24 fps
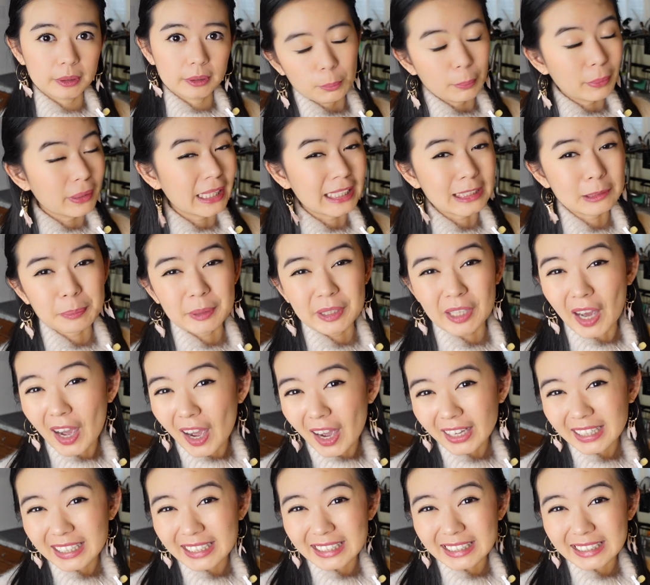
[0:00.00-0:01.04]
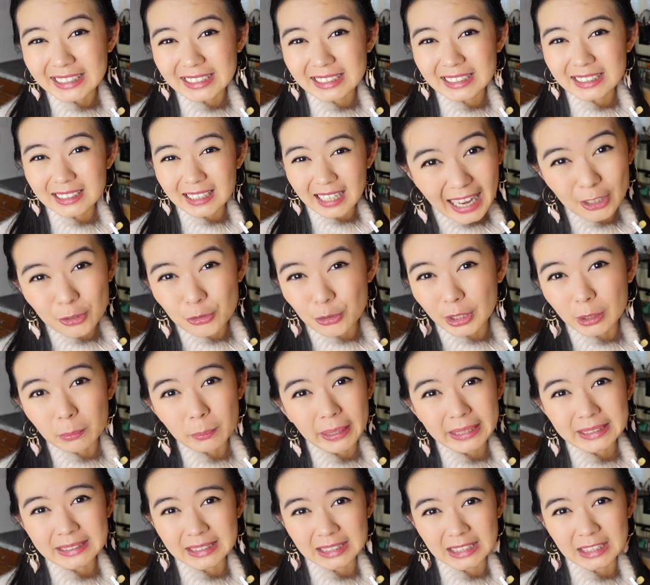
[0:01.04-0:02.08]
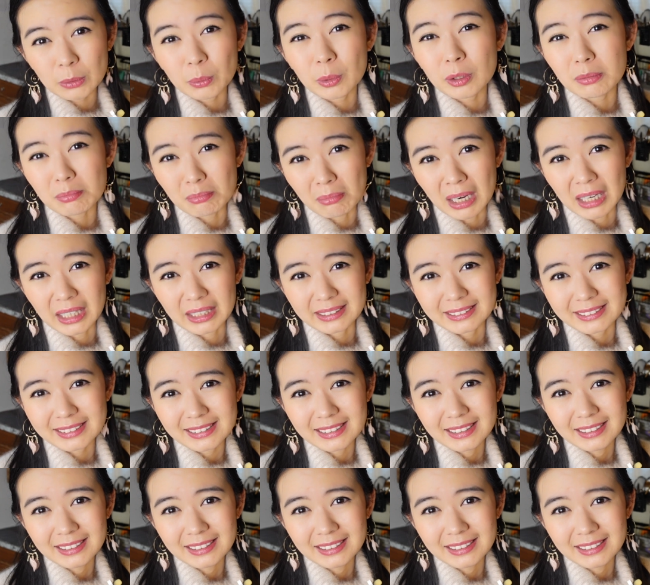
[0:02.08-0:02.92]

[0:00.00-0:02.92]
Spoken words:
But let's be honest, I drink my tea with mugs.